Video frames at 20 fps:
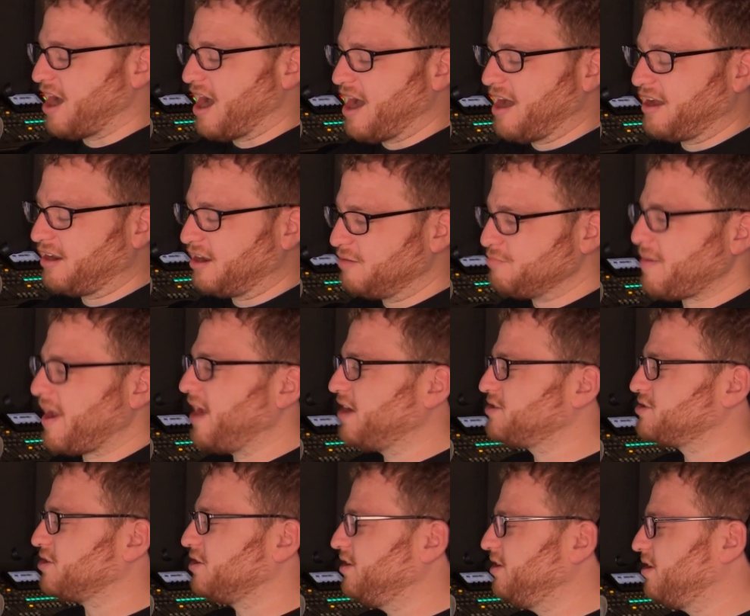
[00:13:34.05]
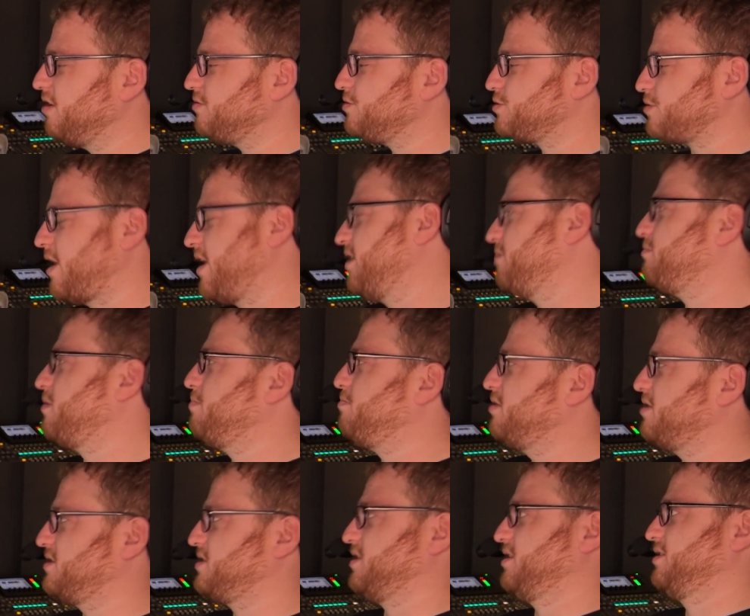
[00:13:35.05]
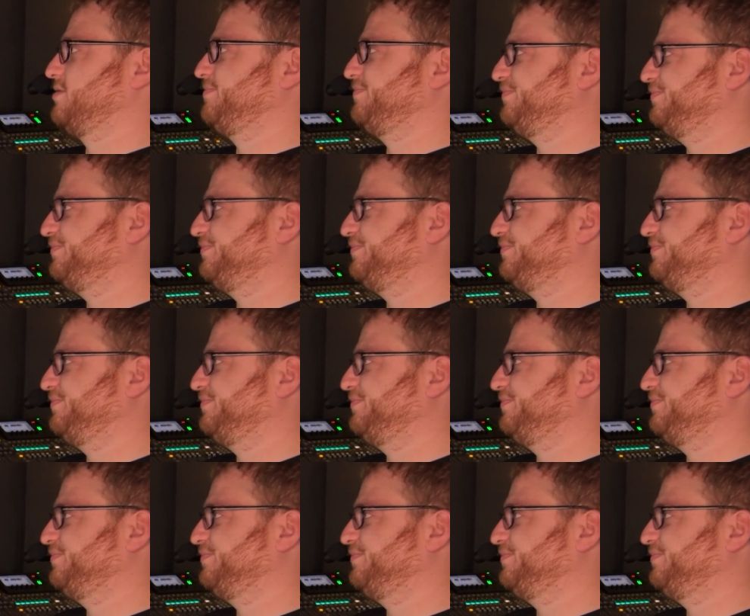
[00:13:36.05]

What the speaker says: hot and make sure you don't dry up my pussy.